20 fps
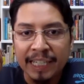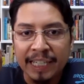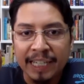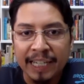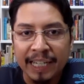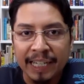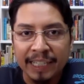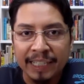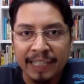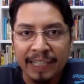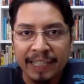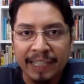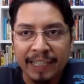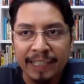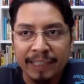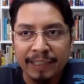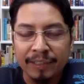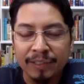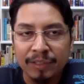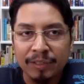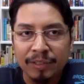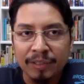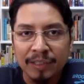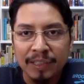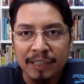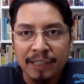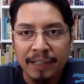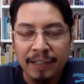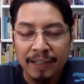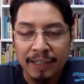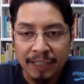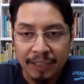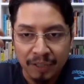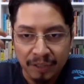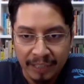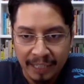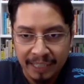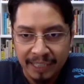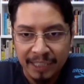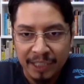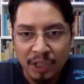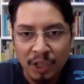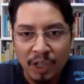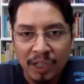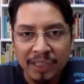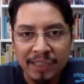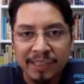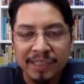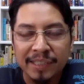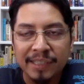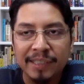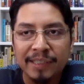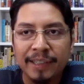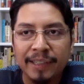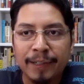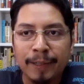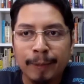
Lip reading: and you know, connect the dots,